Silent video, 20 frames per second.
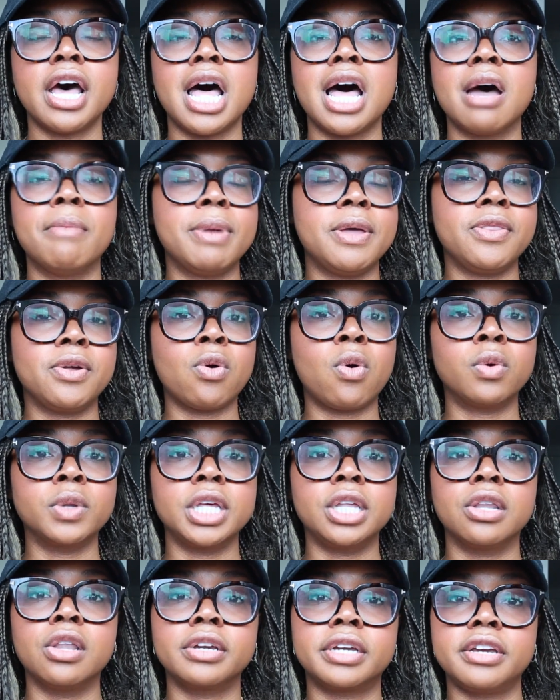um, and they're
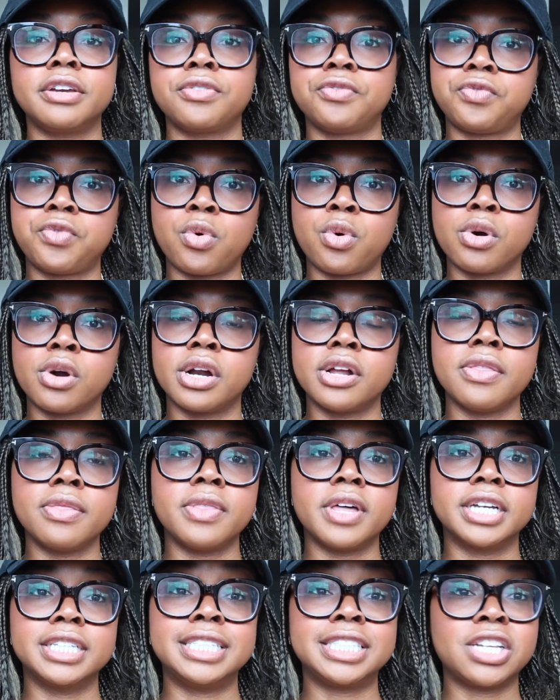only looking for
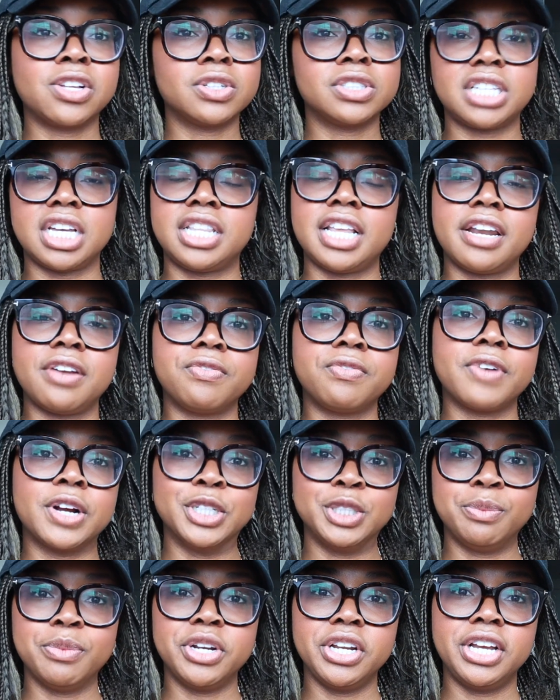the skill set that a
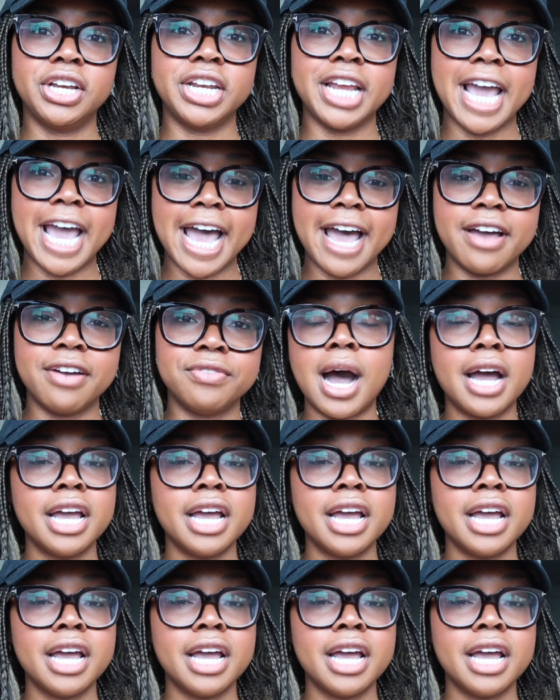freshman could have.